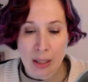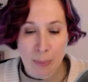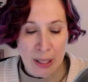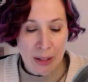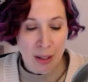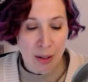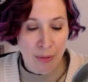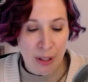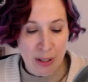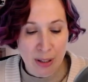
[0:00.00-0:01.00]
depends on if
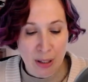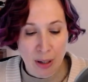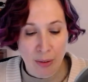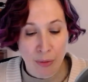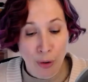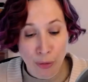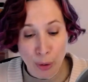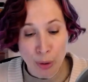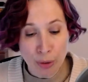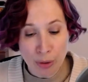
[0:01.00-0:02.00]
it's for
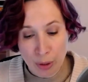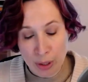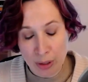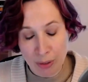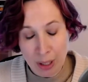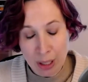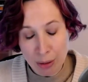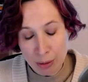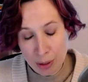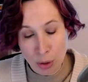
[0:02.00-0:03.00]
photos versus
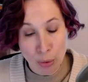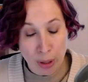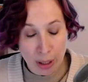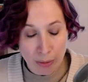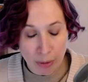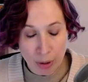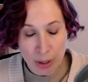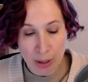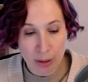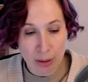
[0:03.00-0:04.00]
videos, 2D
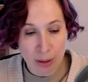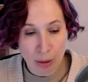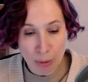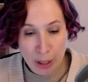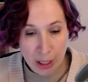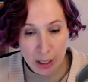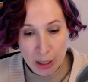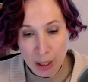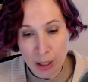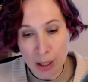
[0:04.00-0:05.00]
versus
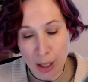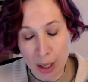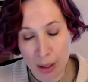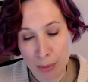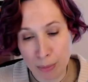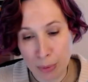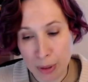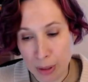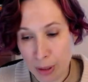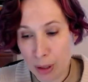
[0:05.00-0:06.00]
3D. Um,
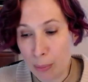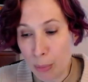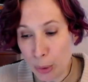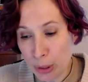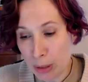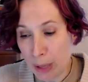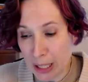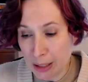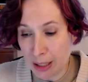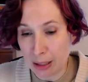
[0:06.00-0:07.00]
the Pick most
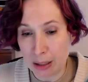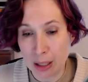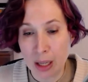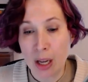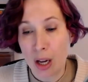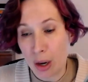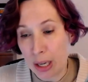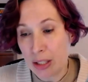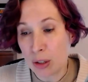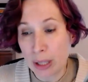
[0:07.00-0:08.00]
basic. All Pick
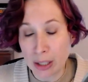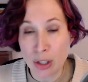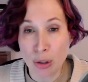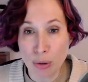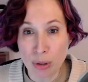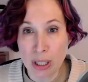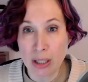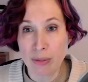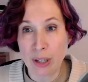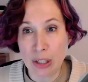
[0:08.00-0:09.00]
right, so like a
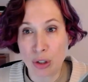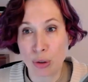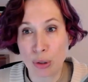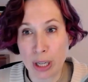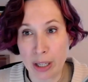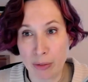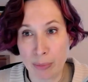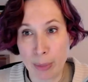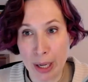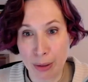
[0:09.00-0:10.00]
2D facial kind of
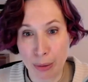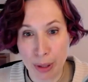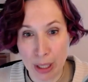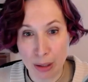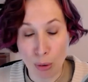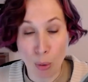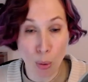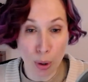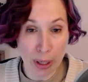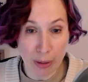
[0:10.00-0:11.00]
model thing,
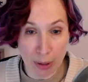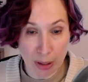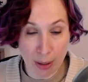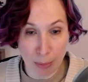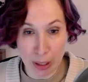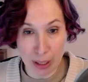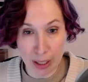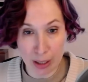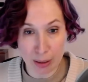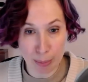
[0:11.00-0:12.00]
or even mm-hmm. something
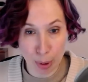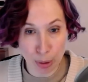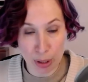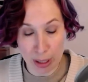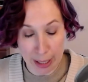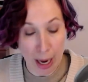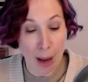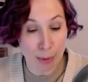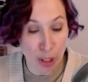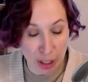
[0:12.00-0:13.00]
like pers- like
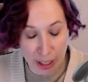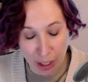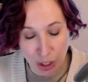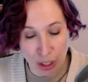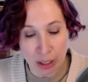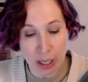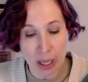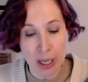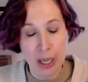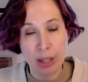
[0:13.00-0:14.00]
object detection.
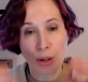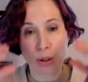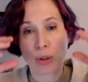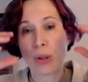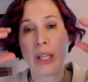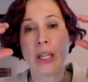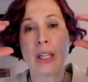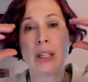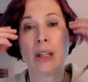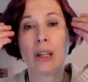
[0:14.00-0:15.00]
They're
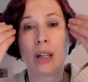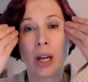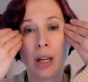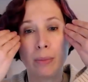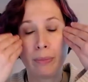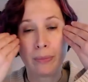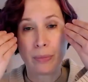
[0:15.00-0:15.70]
creating um,